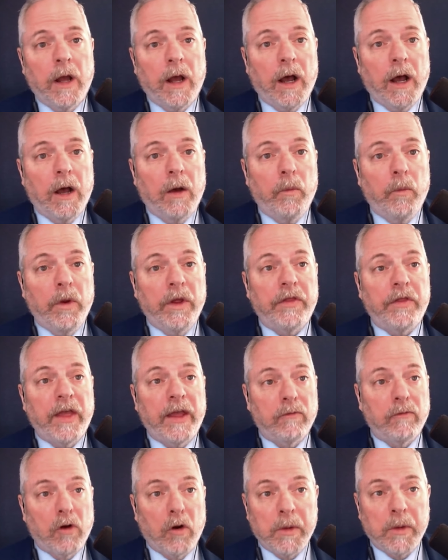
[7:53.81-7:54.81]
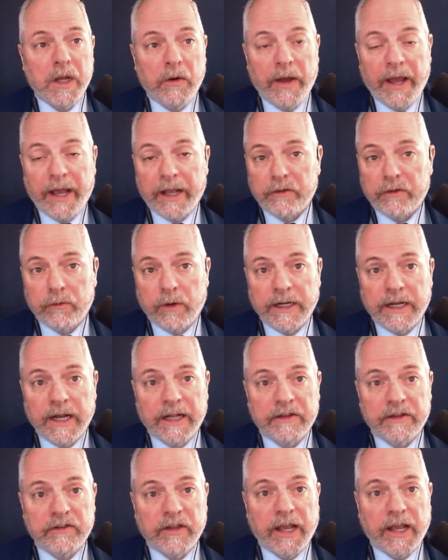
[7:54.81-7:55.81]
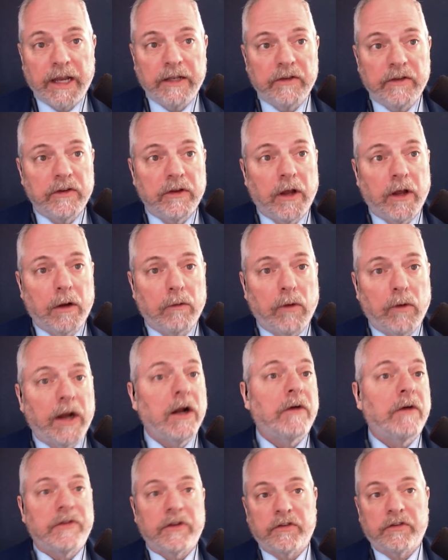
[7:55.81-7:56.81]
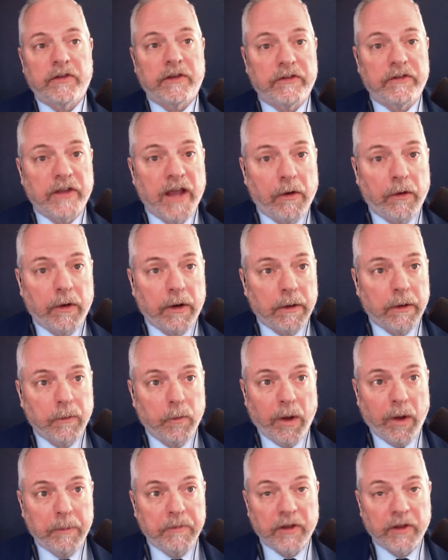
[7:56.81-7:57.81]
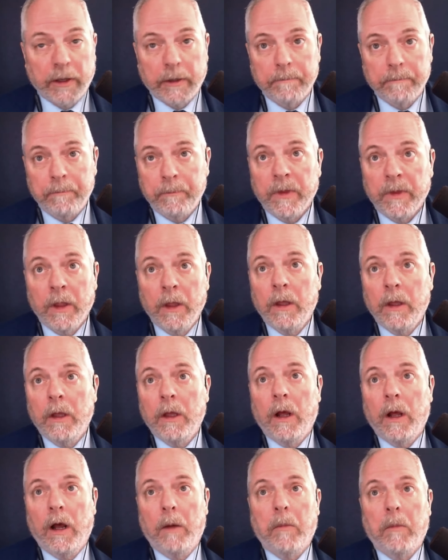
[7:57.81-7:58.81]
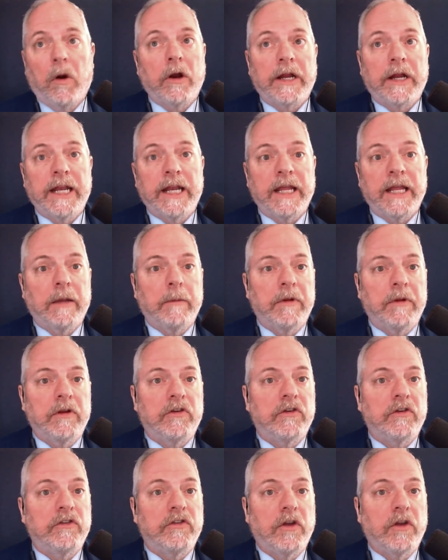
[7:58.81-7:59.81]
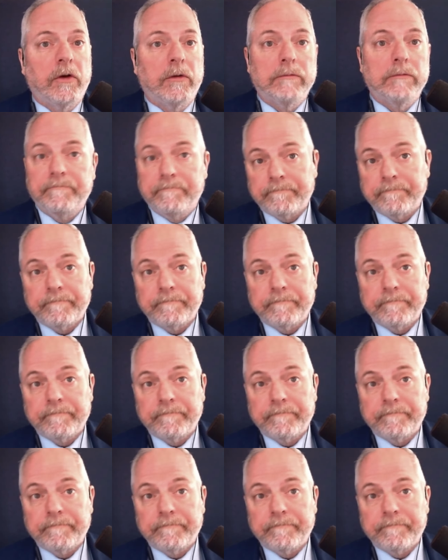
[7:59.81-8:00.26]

uh, with a Romeo X red dot sight uh, right off the Sig Sauer website, a marketing image. So,